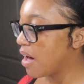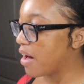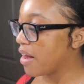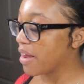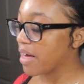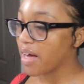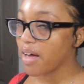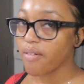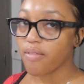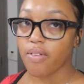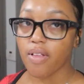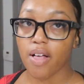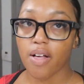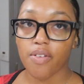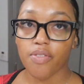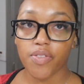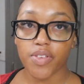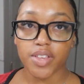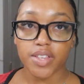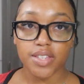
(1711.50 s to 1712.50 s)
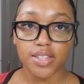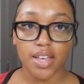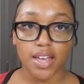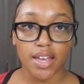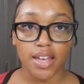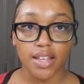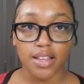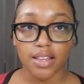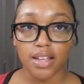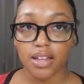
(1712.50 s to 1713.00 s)
All I have left is
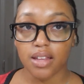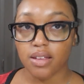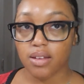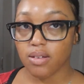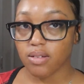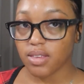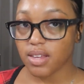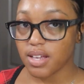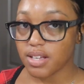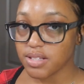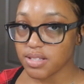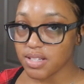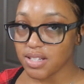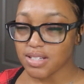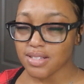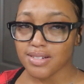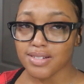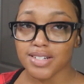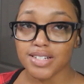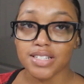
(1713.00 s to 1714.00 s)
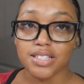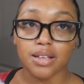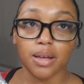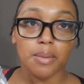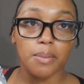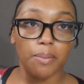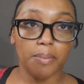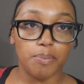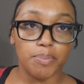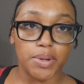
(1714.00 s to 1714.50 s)
like the little things. These are
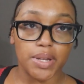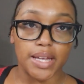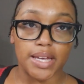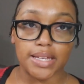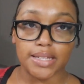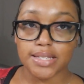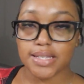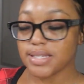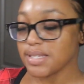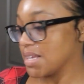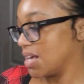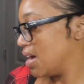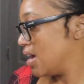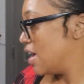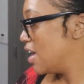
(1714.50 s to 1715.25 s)
just place.